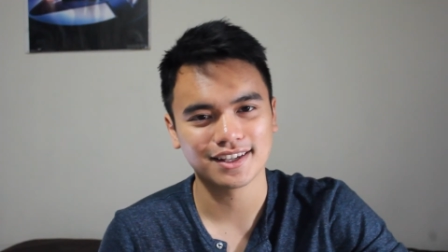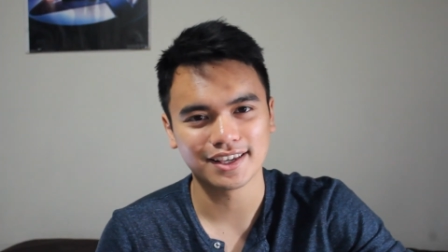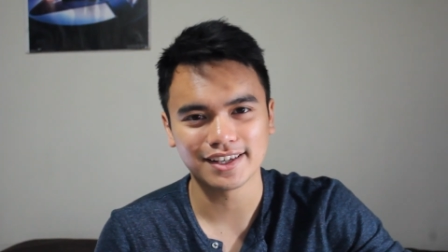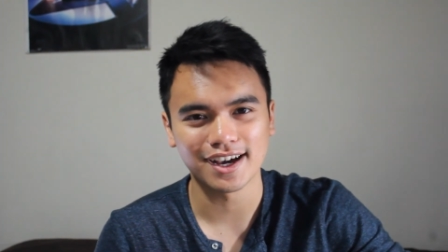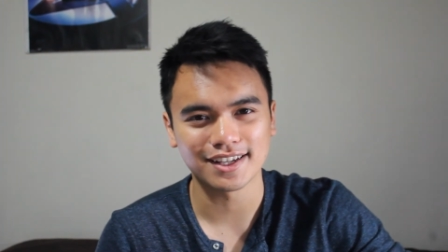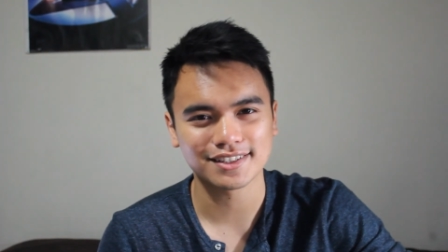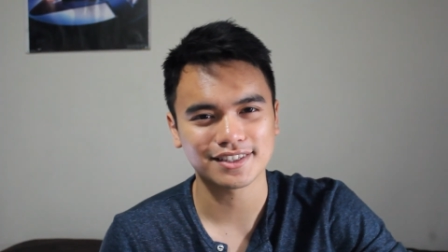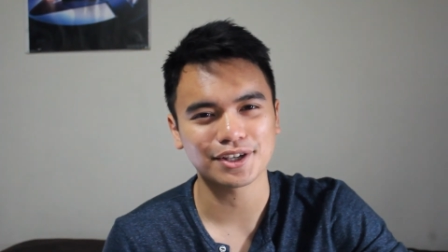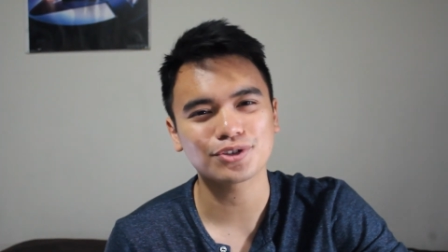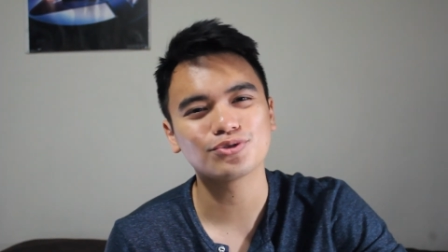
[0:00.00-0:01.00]
Hey guys,
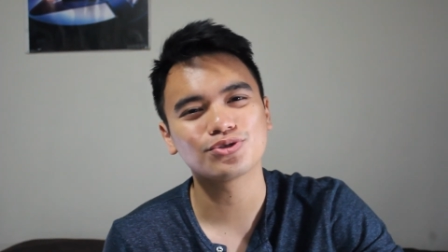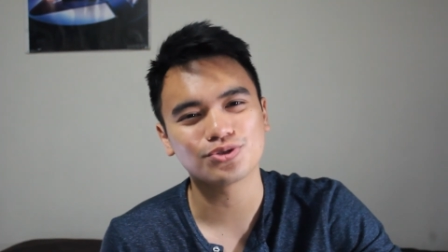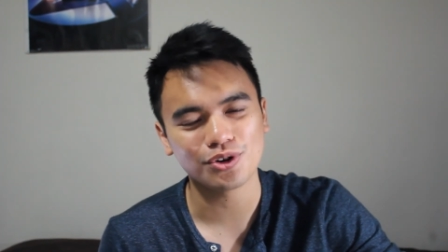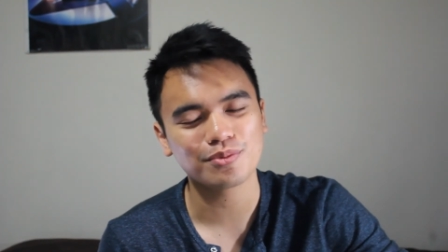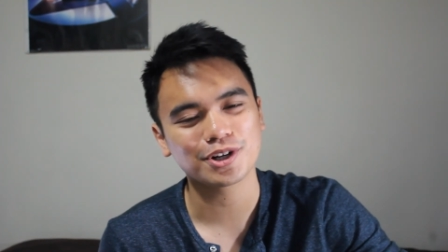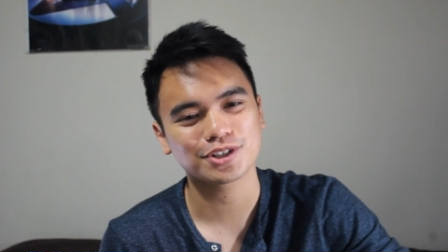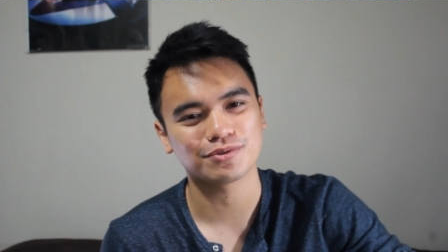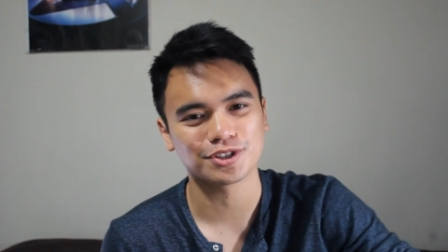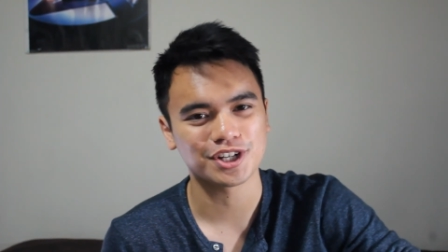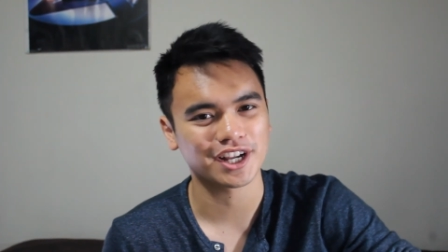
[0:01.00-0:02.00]
thank you so much
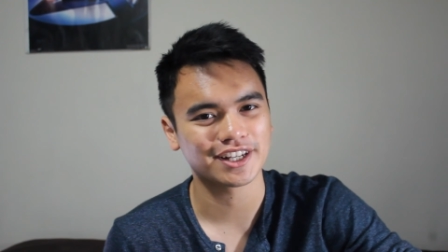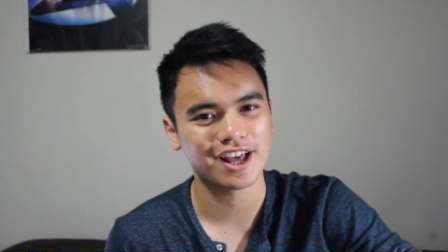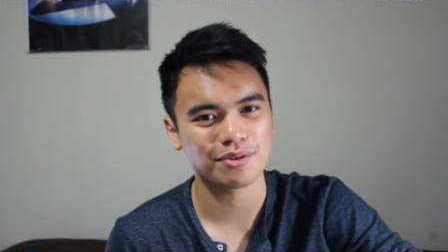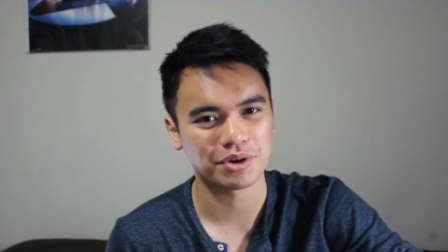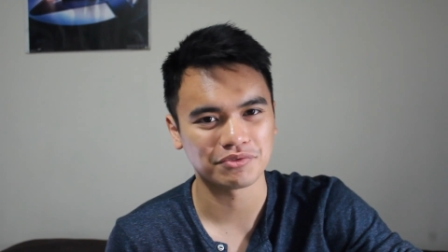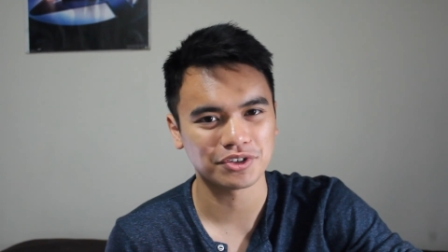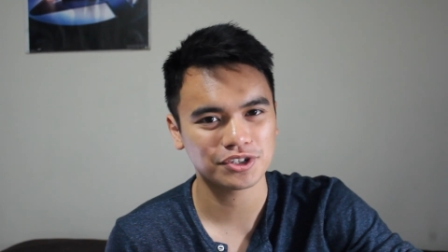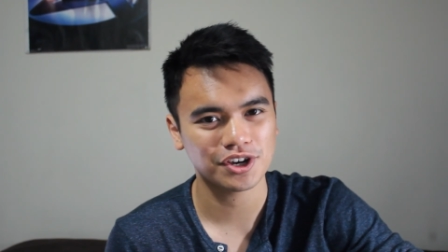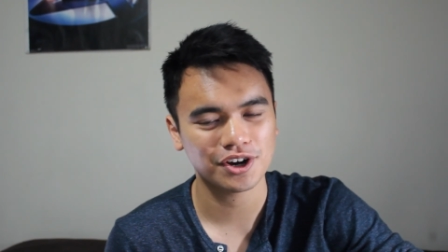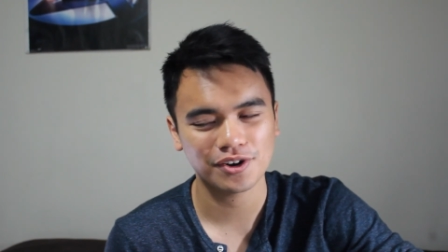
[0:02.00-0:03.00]
for checking out my
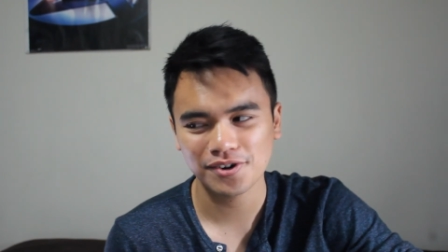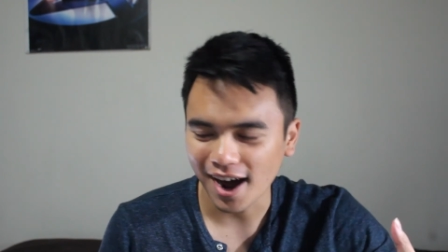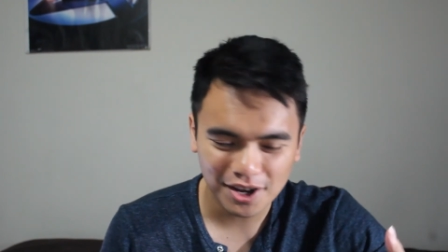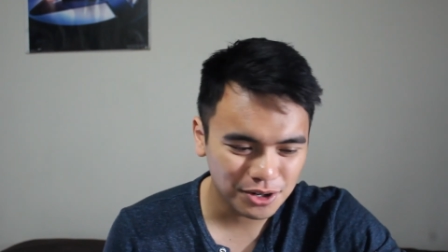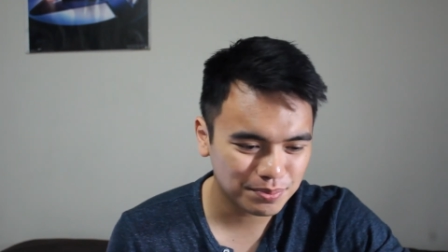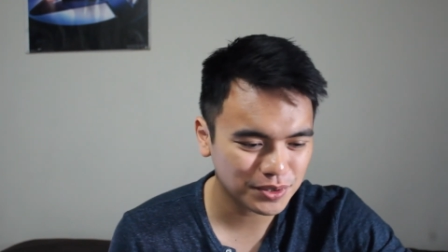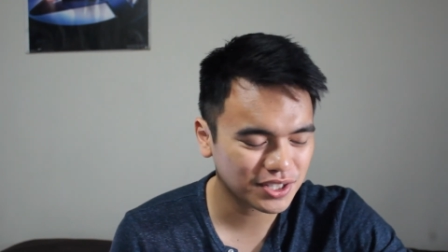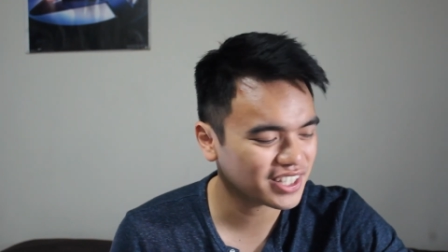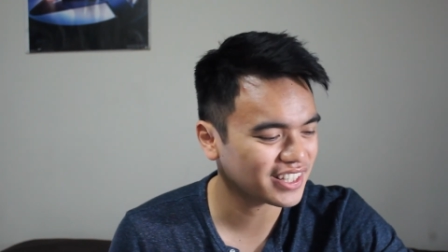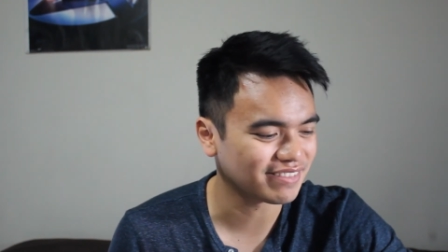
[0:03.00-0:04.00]
video. I hope you
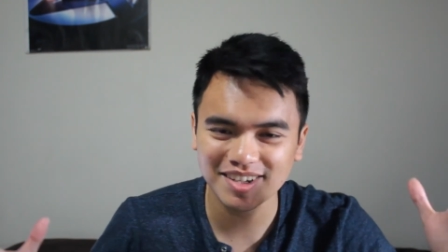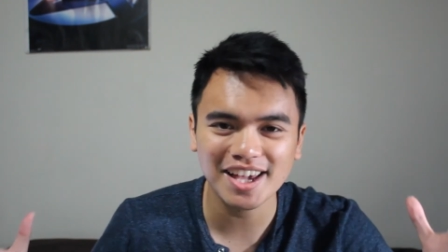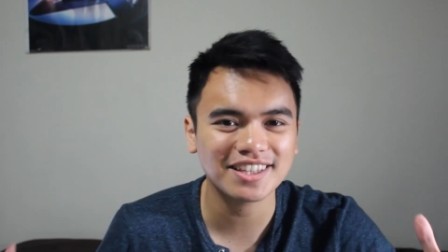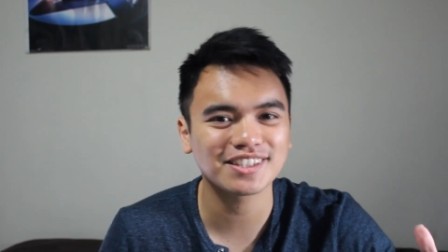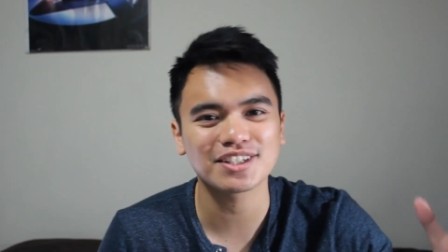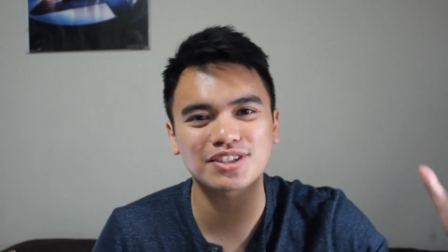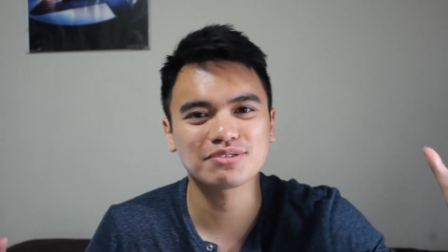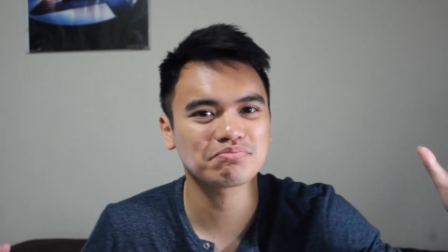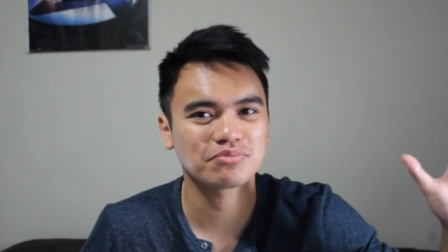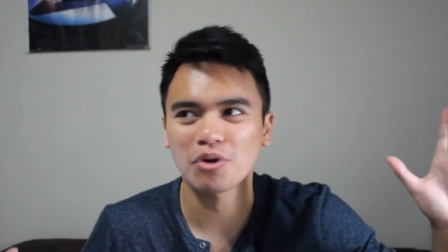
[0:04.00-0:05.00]
can take
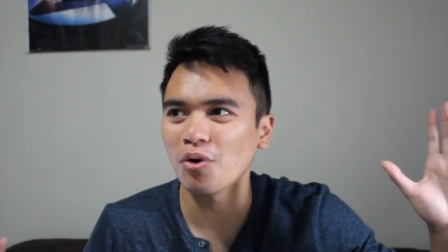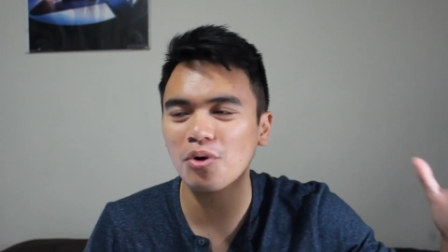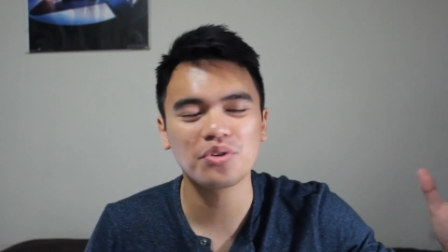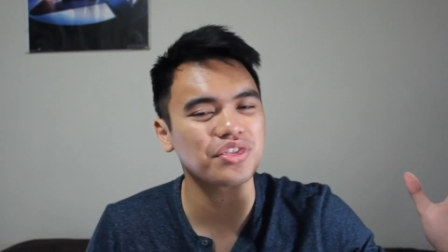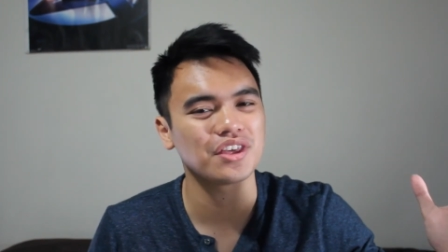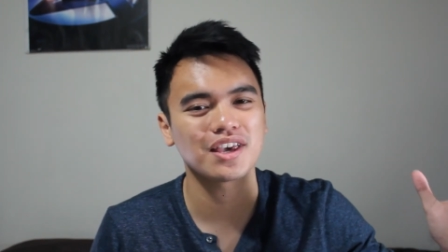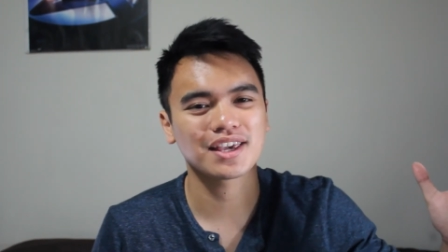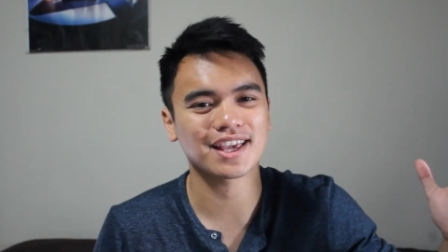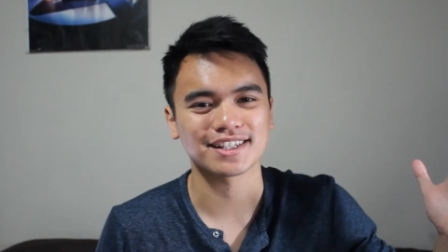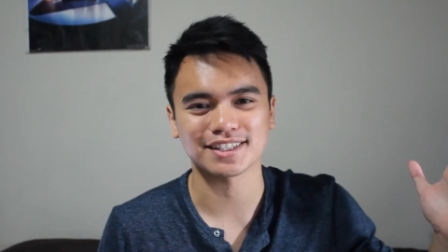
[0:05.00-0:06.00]
this whole
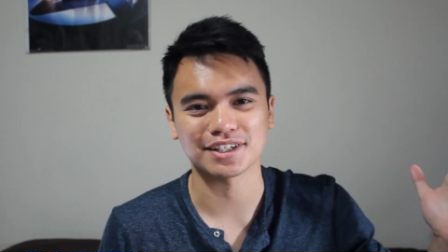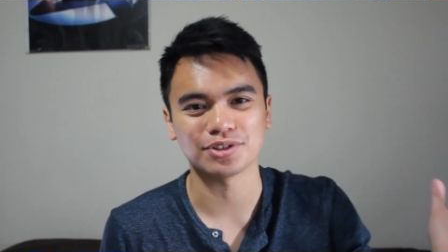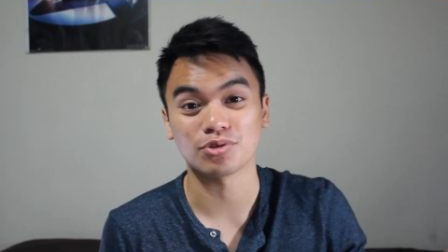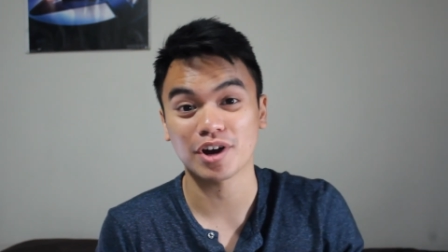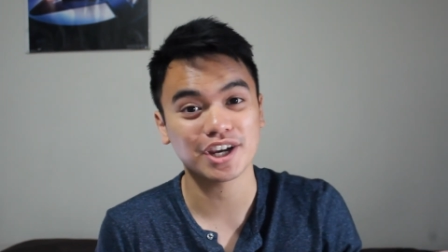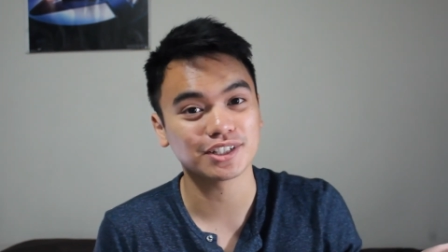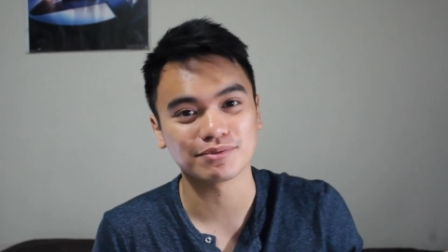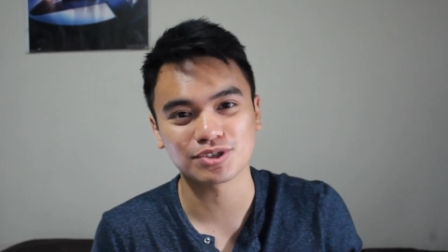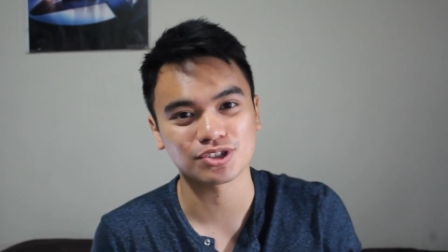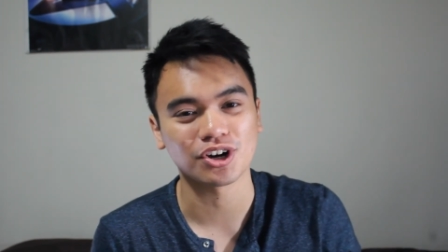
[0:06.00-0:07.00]
thing as a grain
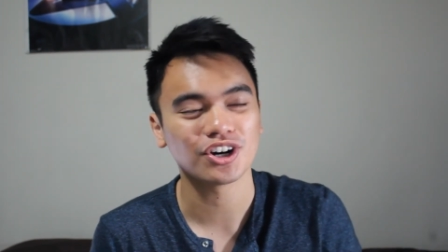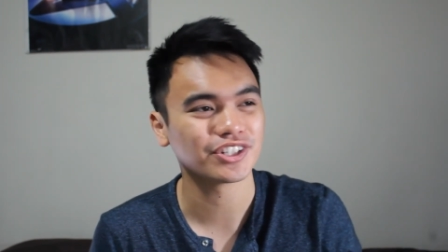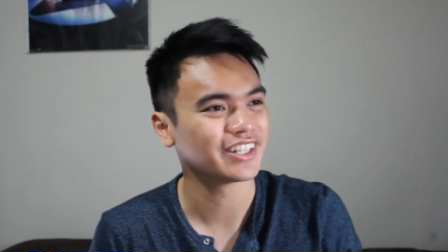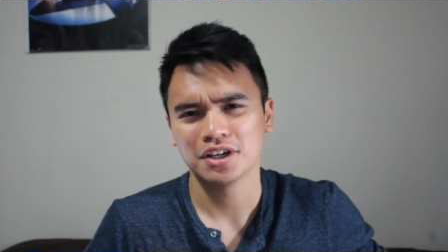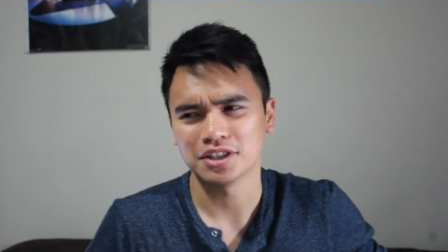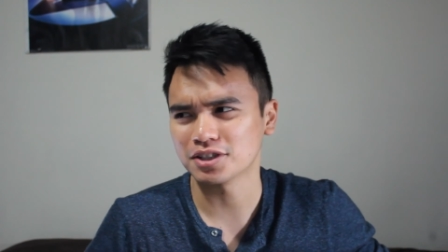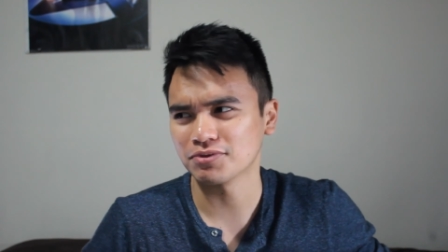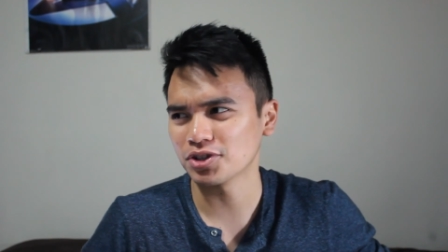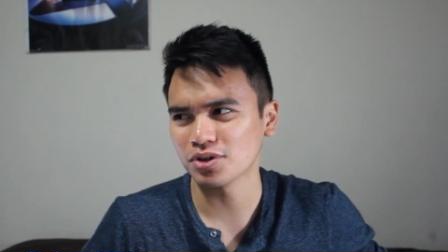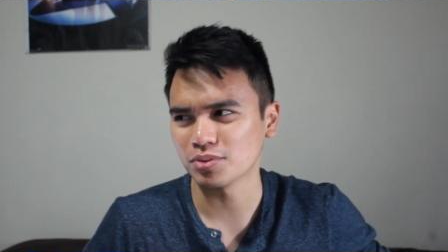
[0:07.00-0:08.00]
of salt. This
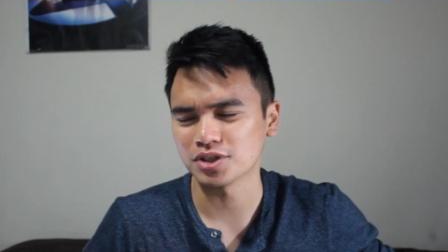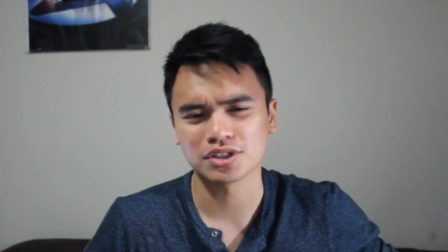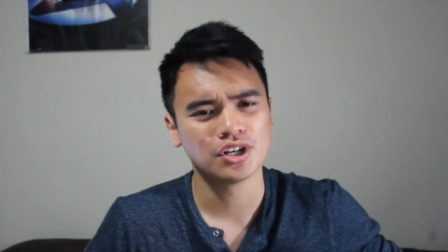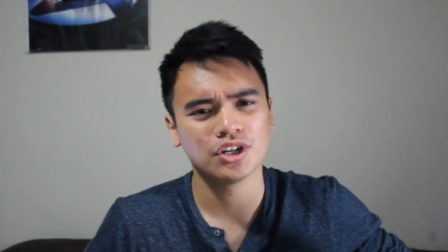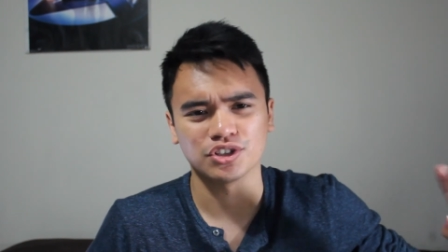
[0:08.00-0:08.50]
video was